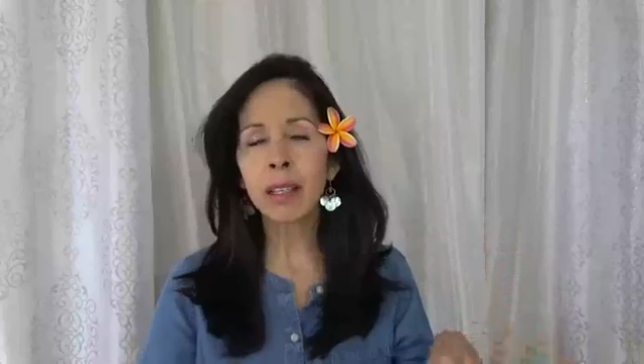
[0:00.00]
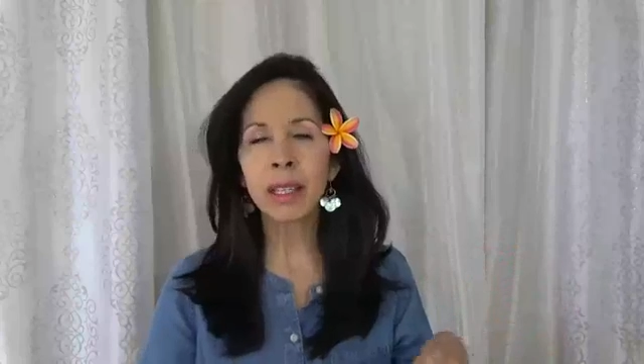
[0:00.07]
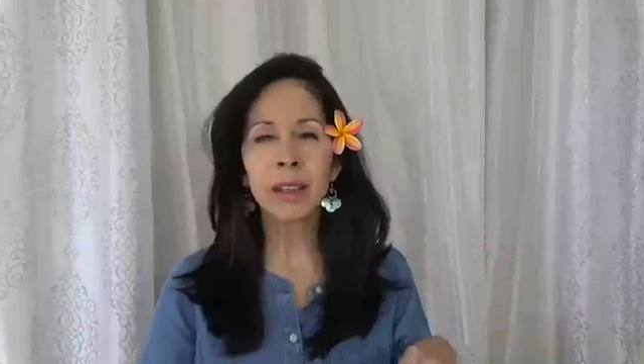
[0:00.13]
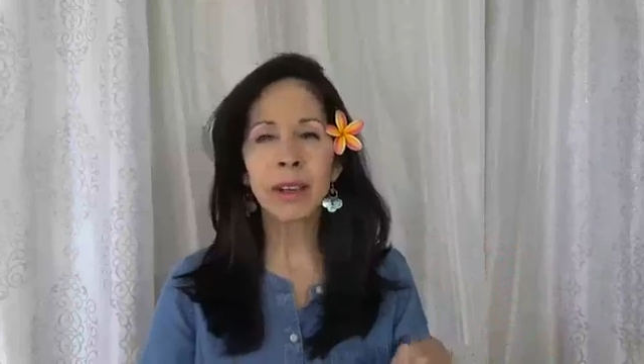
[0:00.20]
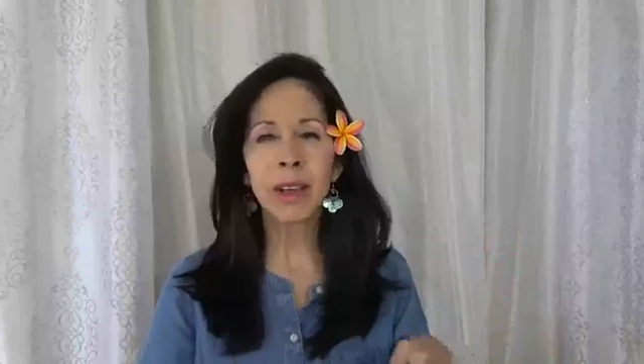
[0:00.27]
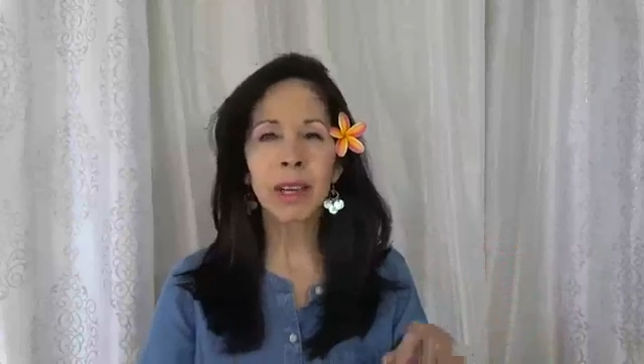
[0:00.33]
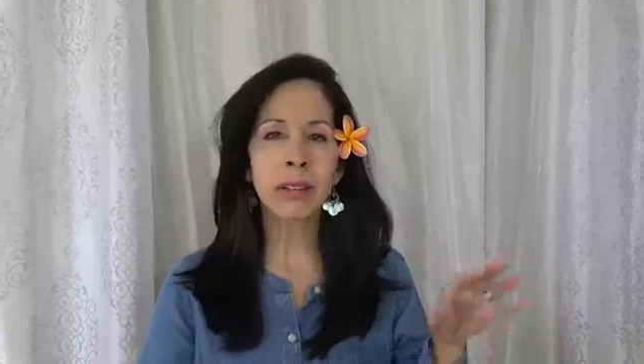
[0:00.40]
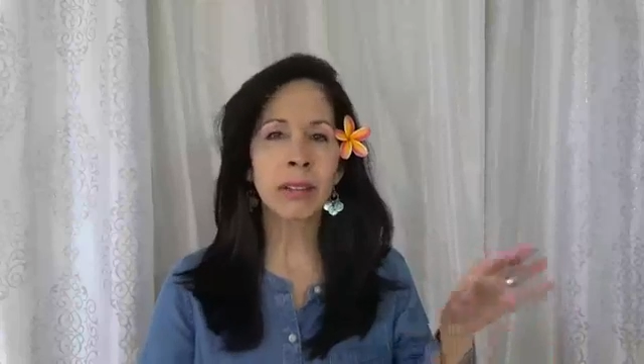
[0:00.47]

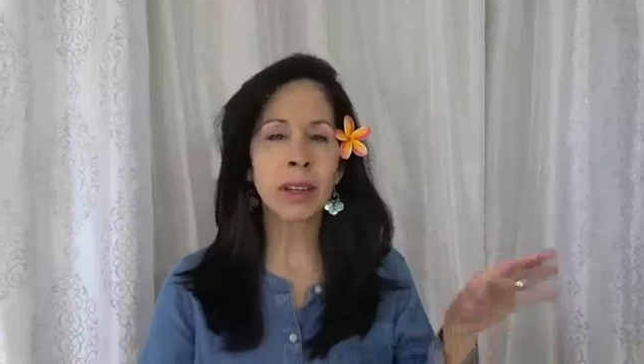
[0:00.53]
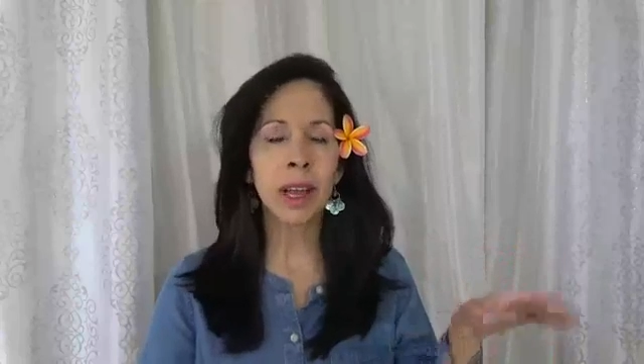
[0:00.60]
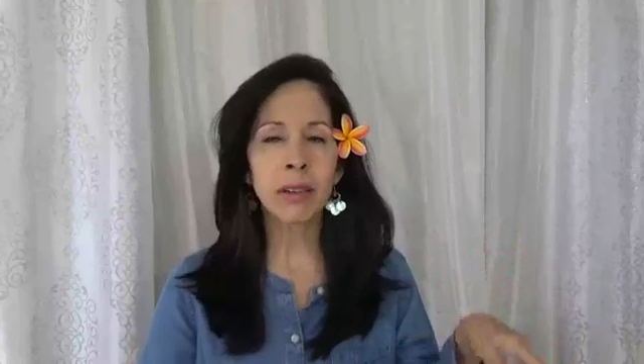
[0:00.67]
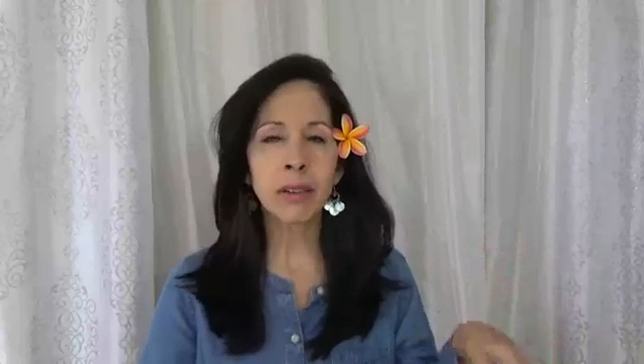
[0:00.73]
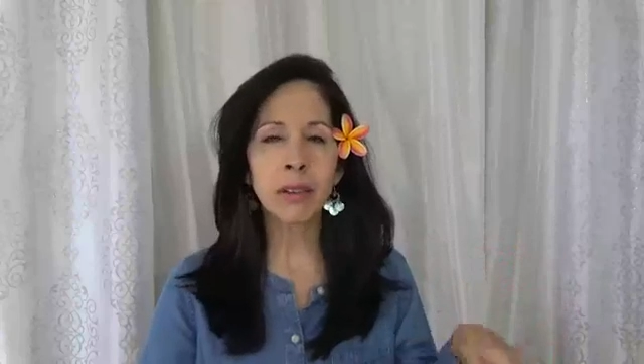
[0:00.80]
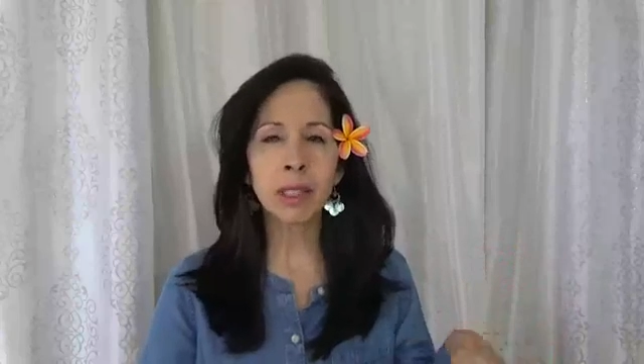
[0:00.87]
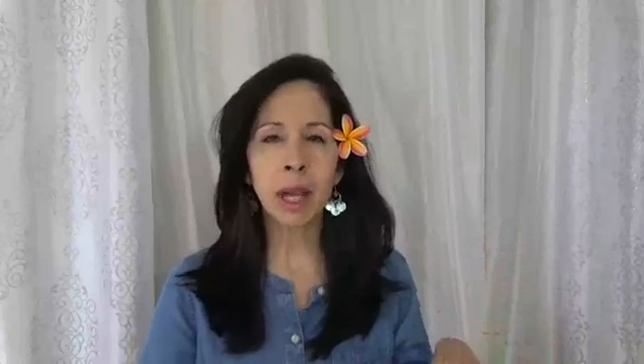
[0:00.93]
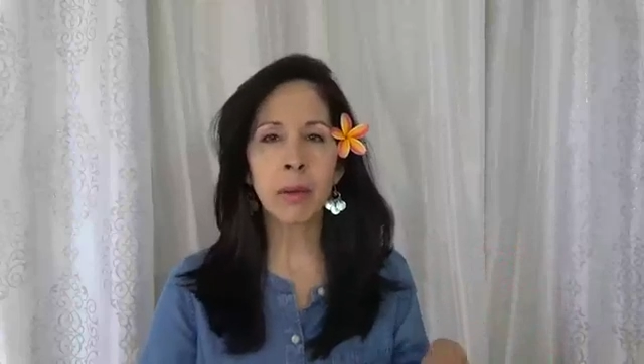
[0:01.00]
don't
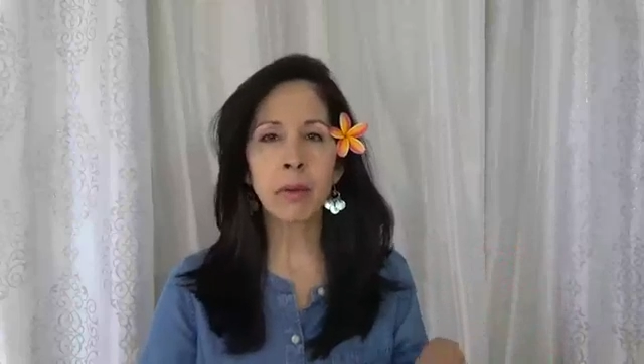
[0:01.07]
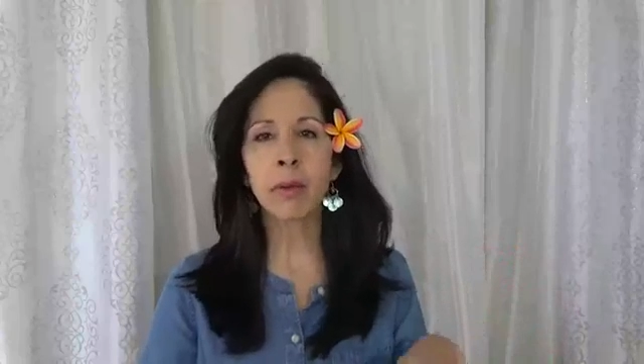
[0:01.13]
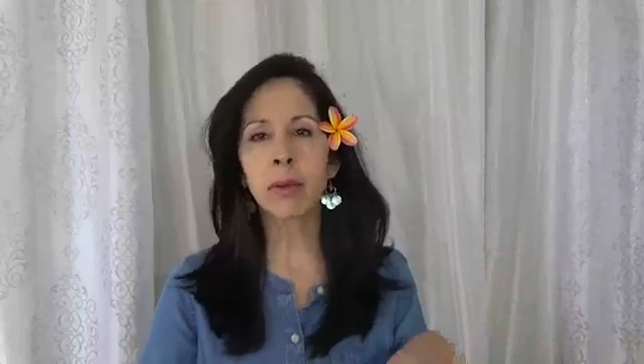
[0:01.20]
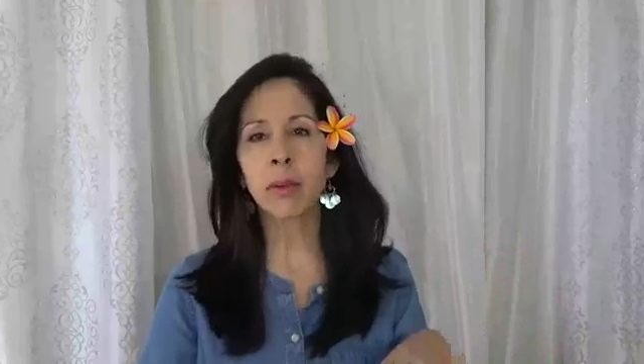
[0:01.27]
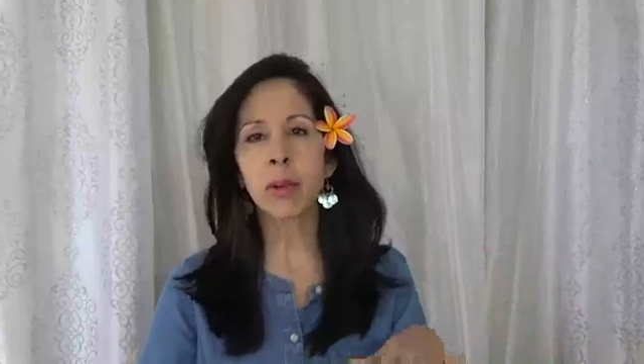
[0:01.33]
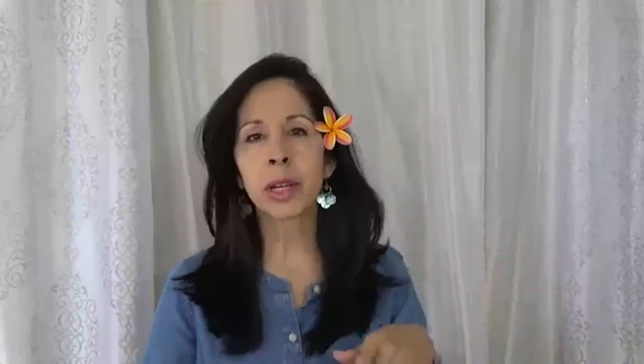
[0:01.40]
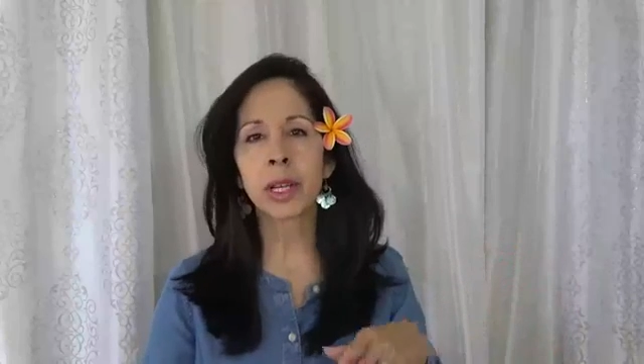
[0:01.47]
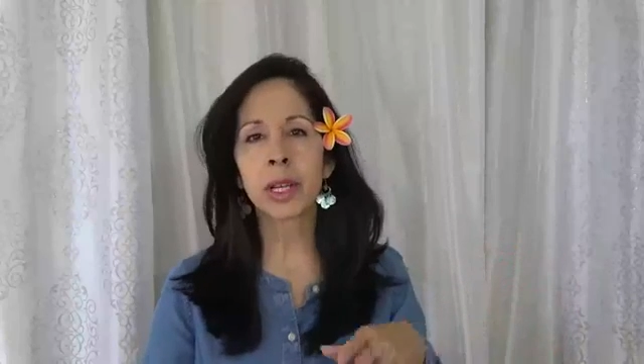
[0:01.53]
have time
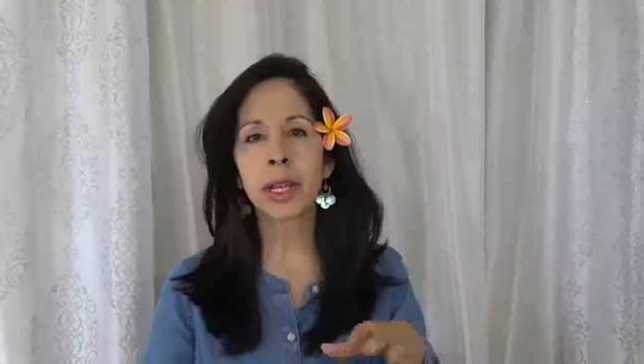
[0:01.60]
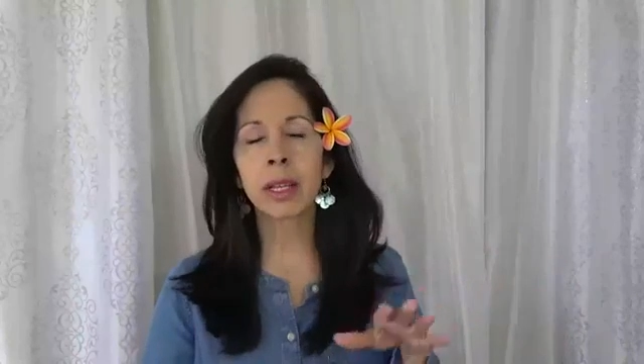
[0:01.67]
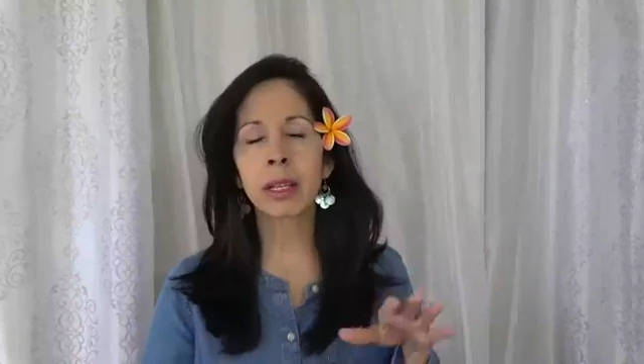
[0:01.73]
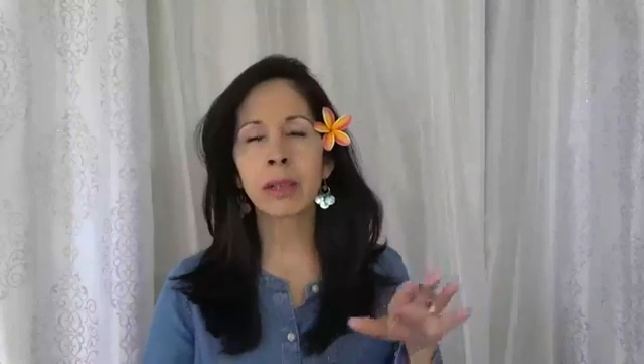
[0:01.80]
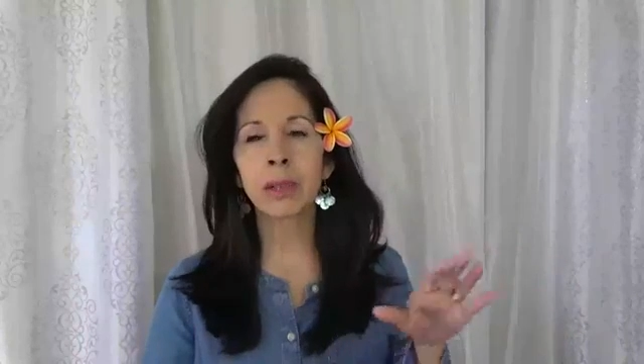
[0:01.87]
for it,